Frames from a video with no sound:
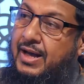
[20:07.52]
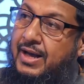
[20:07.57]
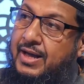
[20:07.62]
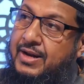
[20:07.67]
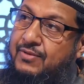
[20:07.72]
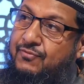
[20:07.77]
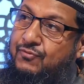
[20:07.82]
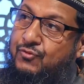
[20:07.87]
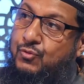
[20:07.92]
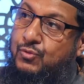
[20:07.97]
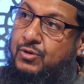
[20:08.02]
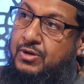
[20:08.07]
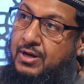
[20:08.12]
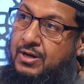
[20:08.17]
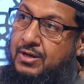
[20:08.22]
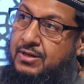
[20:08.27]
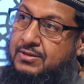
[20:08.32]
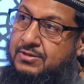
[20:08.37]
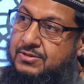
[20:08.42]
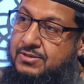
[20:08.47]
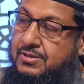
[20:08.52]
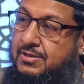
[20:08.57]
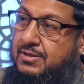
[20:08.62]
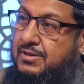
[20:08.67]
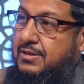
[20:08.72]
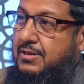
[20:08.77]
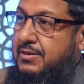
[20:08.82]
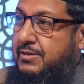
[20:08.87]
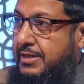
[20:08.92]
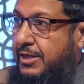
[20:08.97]
And if you can't,
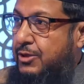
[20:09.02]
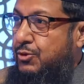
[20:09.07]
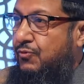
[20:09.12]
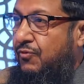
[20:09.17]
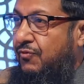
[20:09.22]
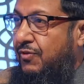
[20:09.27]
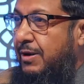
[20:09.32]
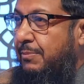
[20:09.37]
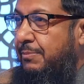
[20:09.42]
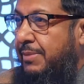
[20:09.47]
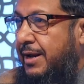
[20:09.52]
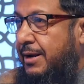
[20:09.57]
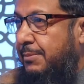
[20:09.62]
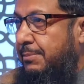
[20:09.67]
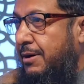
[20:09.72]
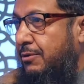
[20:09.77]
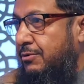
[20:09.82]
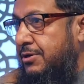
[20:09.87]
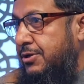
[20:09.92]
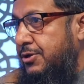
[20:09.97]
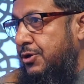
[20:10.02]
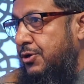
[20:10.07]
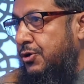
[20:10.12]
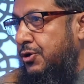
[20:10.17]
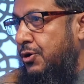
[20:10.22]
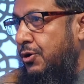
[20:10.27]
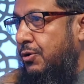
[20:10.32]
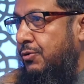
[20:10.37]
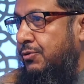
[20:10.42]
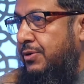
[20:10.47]
then you feel bad about it in
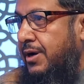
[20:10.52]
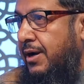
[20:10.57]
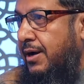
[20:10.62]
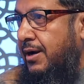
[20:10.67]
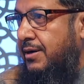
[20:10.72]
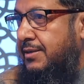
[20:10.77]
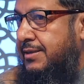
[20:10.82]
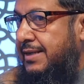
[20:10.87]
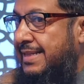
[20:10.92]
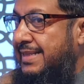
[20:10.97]
your own heart.